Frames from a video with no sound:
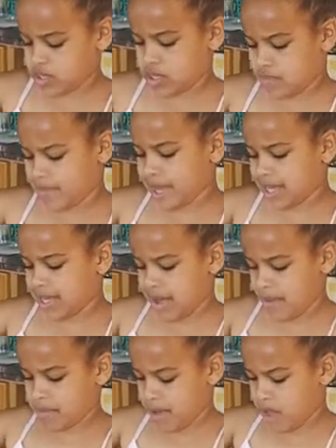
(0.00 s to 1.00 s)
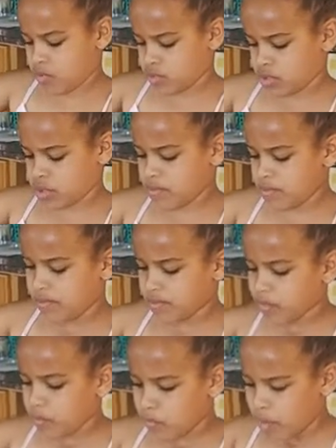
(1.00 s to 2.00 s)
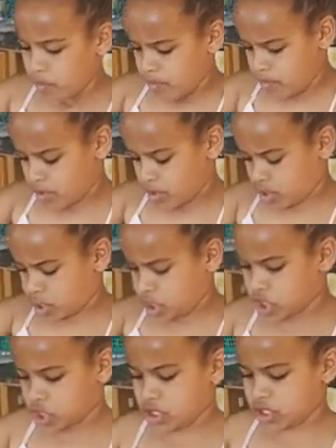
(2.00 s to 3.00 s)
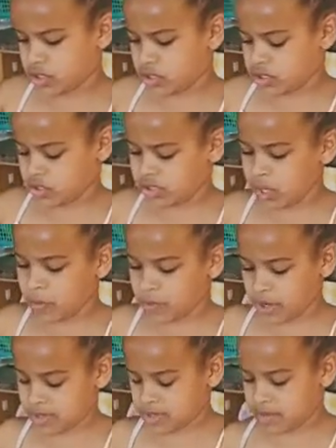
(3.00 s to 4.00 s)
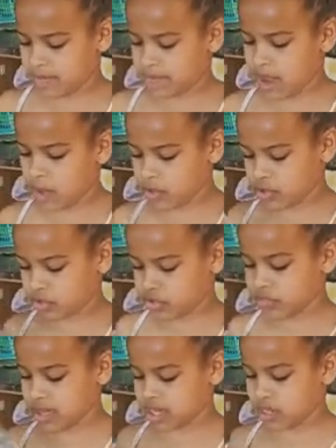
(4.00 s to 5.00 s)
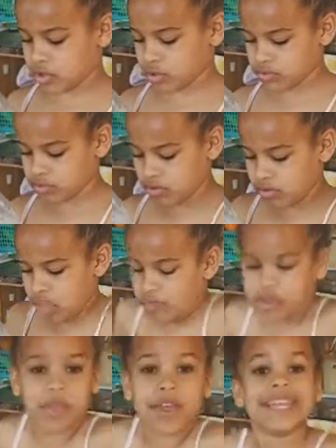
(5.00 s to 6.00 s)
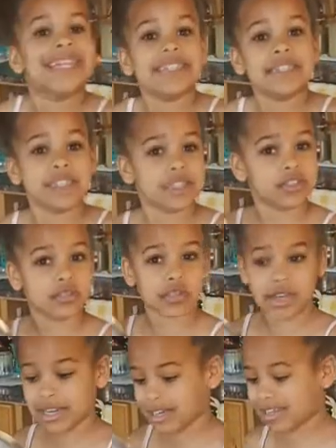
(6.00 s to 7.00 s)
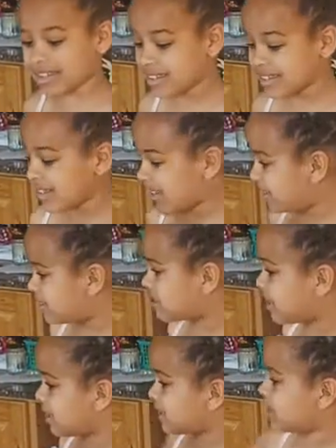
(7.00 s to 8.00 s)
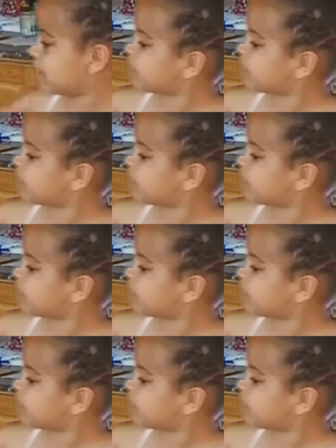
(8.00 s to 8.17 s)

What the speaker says: the baking powder because the self-raising flour has already got everything it needs really inside it.